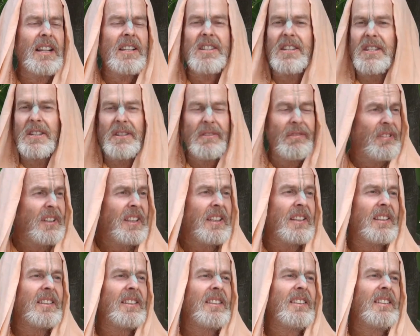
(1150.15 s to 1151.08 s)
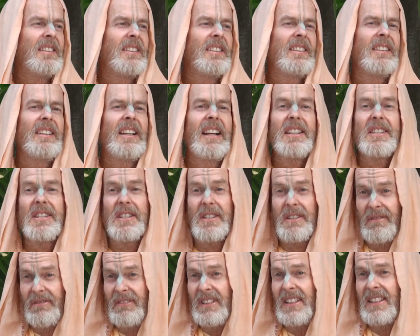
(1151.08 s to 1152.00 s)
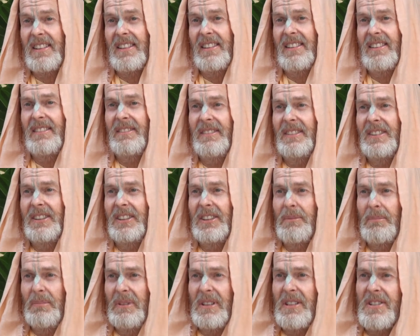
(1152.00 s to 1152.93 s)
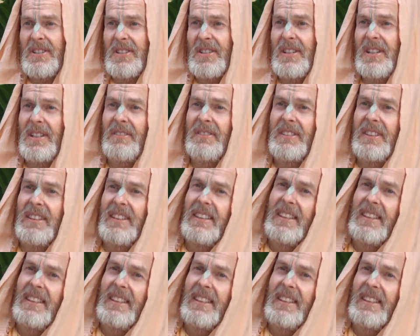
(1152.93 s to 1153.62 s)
that's his feet, which is pretty soft.